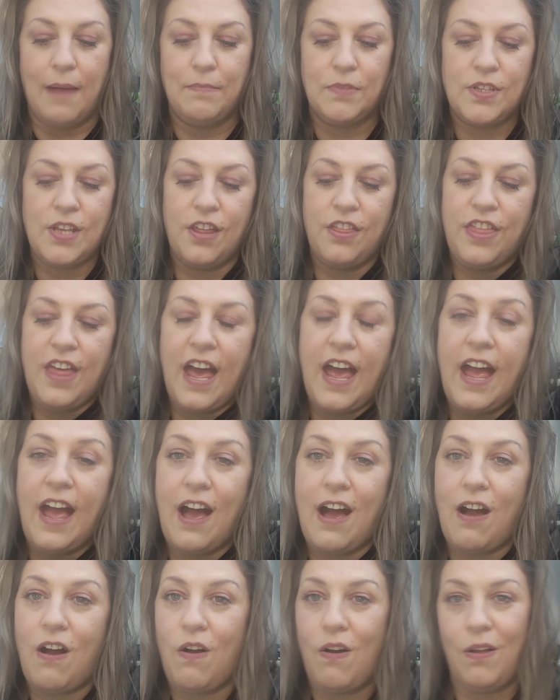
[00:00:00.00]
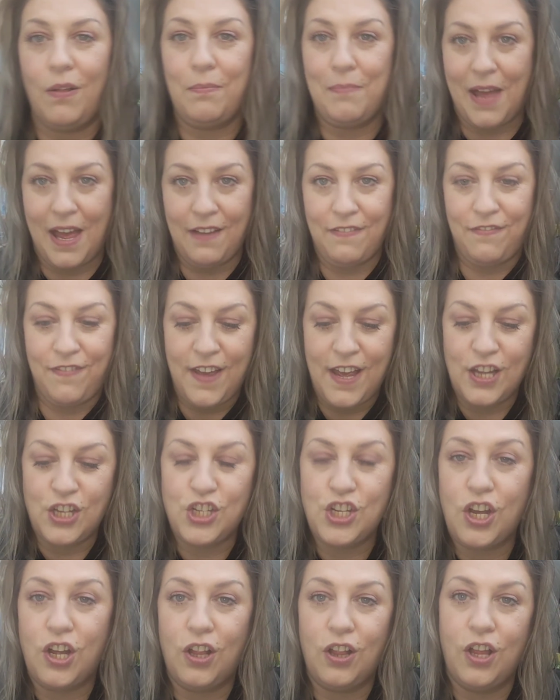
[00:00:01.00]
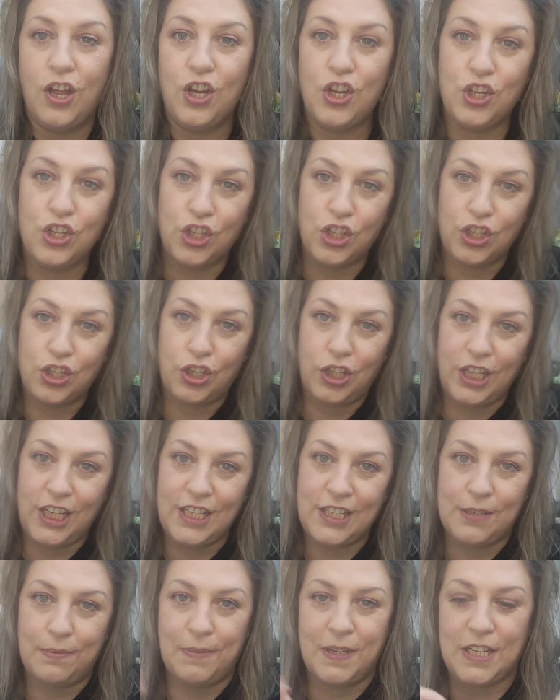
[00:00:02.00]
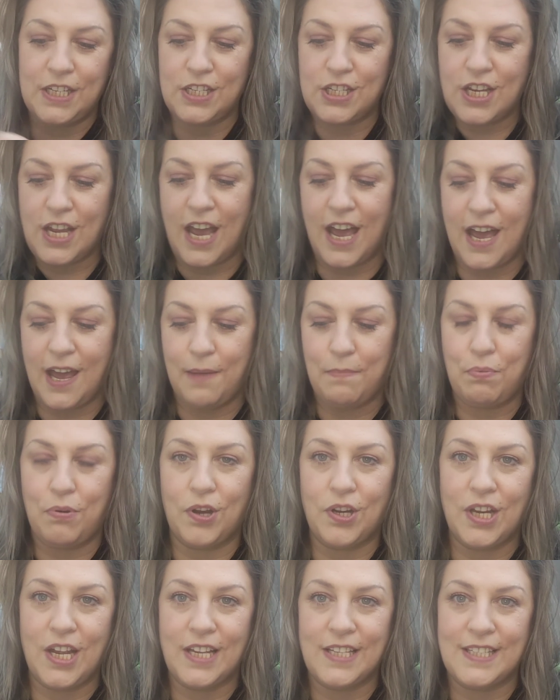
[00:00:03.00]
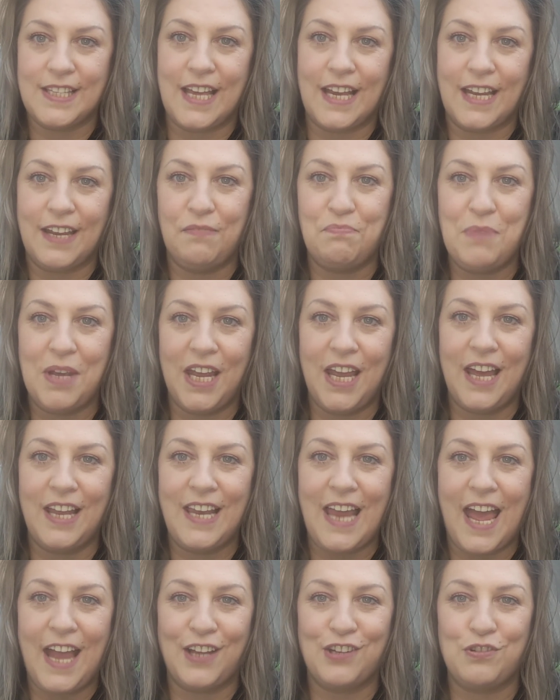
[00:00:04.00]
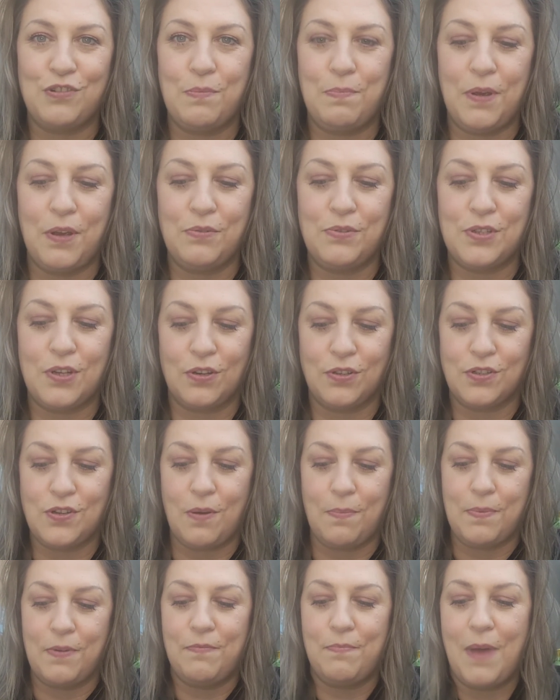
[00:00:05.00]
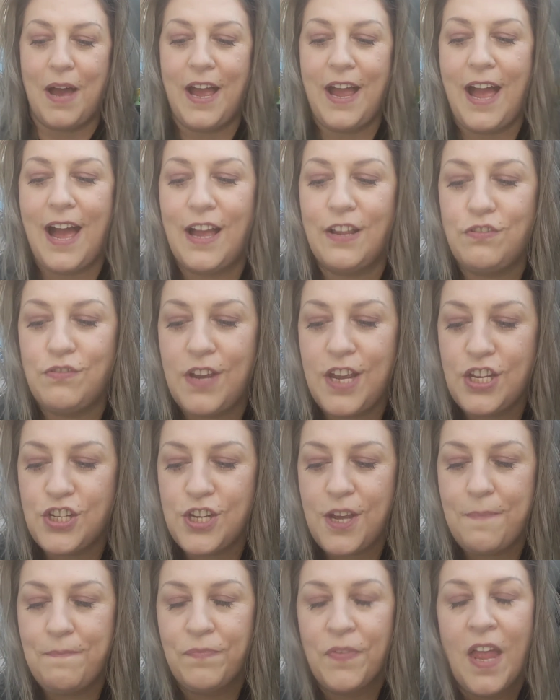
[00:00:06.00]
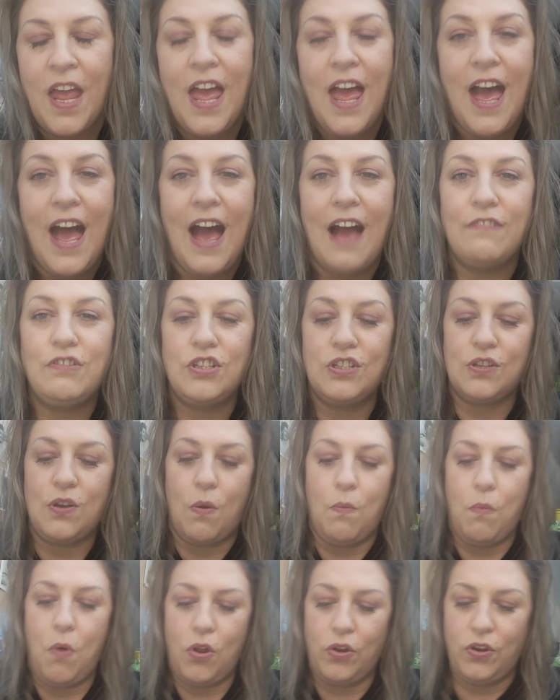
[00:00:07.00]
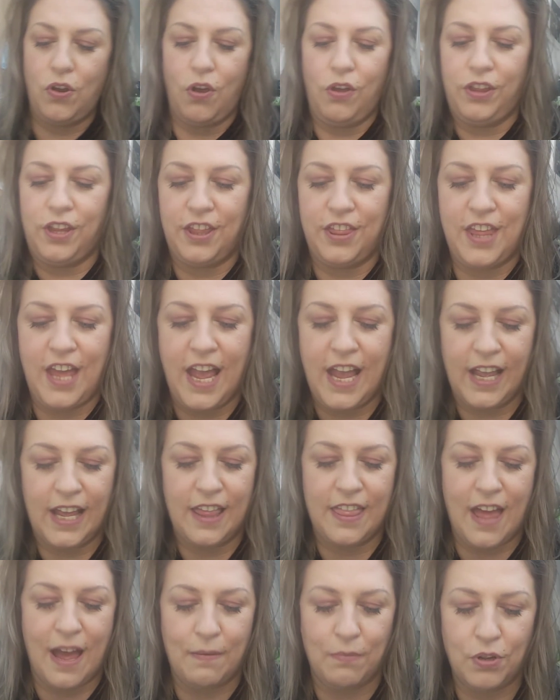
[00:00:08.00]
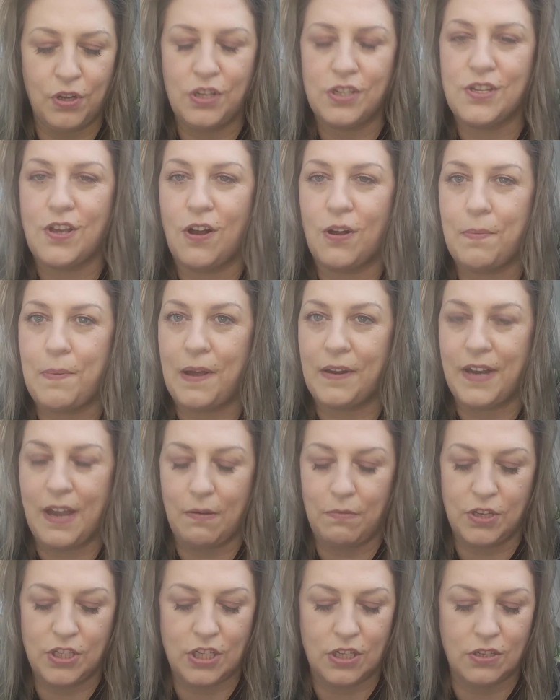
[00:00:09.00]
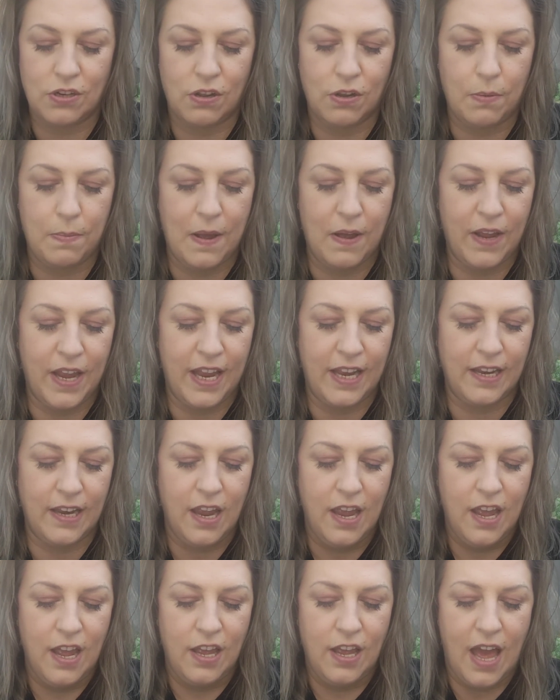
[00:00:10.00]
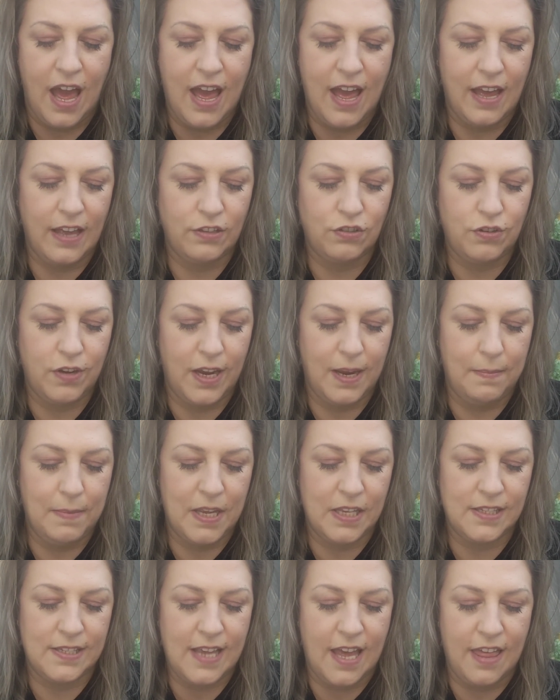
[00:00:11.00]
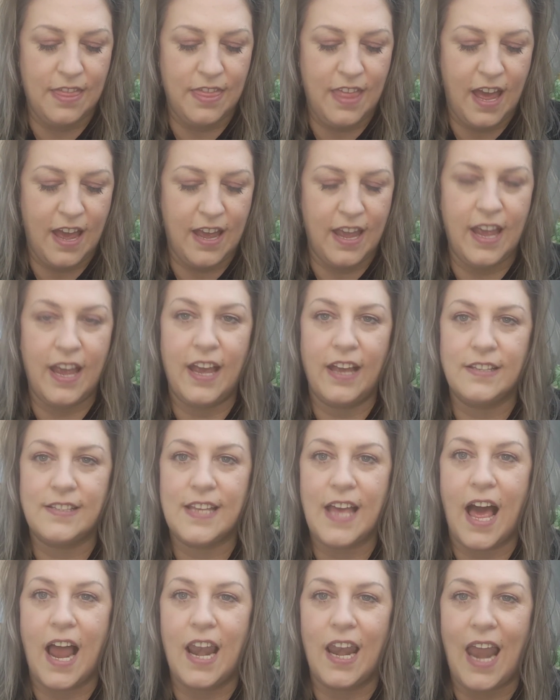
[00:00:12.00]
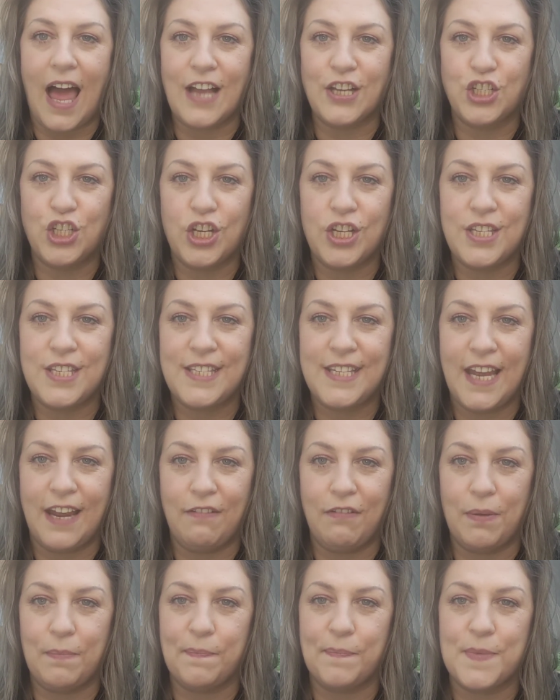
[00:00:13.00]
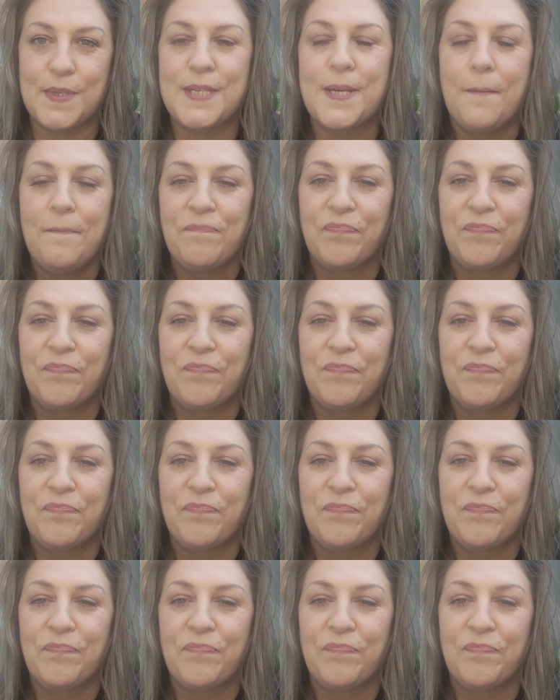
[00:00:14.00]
So there are all my facial treatment products that give me an extra boost on top of my hydration. I've just got one other thing that I'm going to talk about now, which I'll talk about in treatments, and that is lash serums.